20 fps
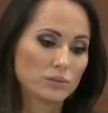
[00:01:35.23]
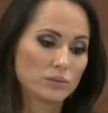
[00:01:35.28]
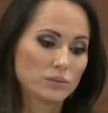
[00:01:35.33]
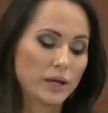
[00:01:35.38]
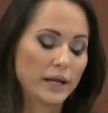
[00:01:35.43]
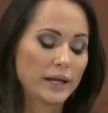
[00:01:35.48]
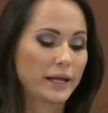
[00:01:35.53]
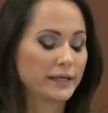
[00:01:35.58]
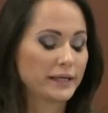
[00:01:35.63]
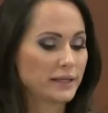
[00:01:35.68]

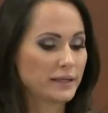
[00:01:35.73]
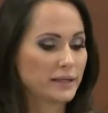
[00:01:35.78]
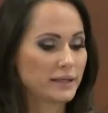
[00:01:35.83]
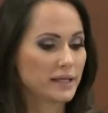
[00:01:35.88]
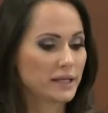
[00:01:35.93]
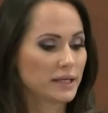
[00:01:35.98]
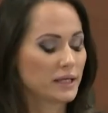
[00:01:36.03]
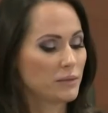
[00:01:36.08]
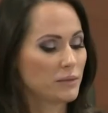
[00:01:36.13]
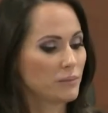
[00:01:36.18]
and I didn't
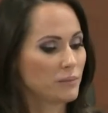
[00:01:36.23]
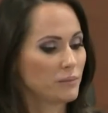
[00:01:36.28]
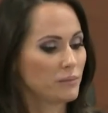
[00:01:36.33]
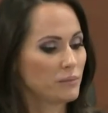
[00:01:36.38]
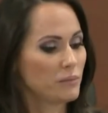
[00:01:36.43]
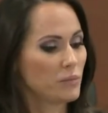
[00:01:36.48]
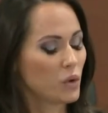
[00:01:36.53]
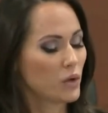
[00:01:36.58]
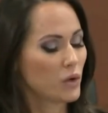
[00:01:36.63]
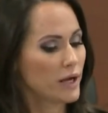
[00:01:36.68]
think any
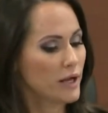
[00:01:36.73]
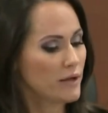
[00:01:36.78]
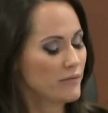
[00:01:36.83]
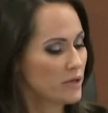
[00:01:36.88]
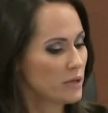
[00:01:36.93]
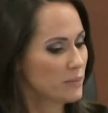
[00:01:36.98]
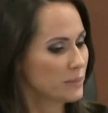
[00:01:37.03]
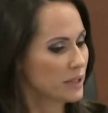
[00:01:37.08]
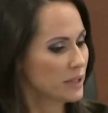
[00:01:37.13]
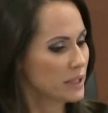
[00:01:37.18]
more of
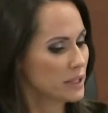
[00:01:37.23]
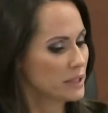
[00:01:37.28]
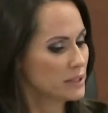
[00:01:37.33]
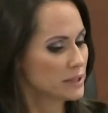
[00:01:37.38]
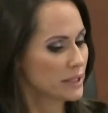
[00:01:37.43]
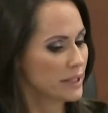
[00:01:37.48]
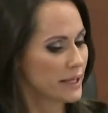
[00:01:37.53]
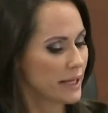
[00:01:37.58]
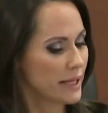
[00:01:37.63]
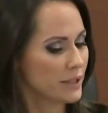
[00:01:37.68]
it because
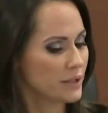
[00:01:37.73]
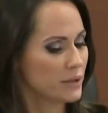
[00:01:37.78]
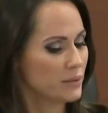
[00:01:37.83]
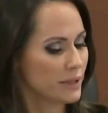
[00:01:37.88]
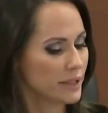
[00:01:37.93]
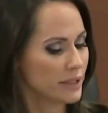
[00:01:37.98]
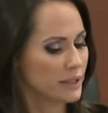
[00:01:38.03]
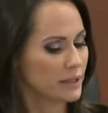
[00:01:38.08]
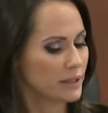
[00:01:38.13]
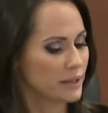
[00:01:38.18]
I had no
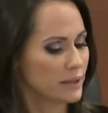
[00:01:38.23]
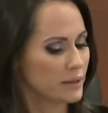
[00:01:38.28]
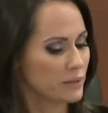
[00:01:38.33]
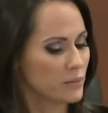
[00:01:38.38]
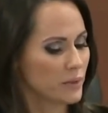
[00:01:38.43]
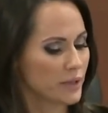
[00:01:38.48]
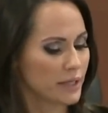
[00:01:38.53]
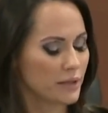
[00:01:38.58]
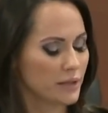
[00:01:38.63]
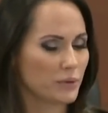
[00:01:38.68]
idea
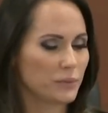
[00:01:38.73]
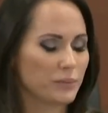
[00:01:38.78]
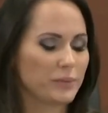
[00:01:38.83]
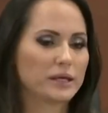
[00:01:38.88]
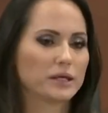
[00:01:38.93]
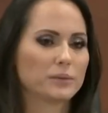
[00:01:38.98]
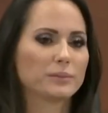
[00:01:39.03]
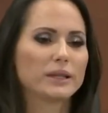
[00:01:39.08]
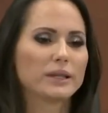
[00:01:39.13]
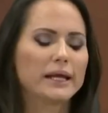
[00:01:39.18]
what he would be
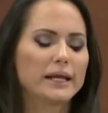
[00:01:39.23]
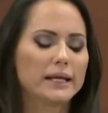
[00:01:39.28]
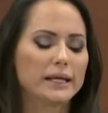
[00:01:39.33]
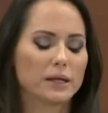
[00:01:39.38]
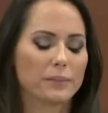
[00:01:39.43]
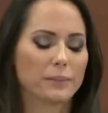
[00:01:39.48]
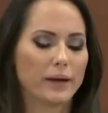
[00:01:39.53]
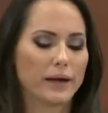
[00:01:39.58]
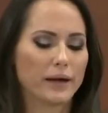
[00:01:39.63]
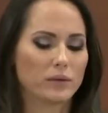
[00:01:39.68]
complaining
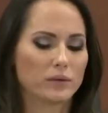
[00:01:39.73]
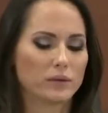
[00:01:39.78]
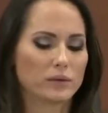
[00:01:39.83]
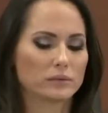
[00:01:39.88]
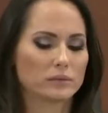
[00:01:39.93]
about.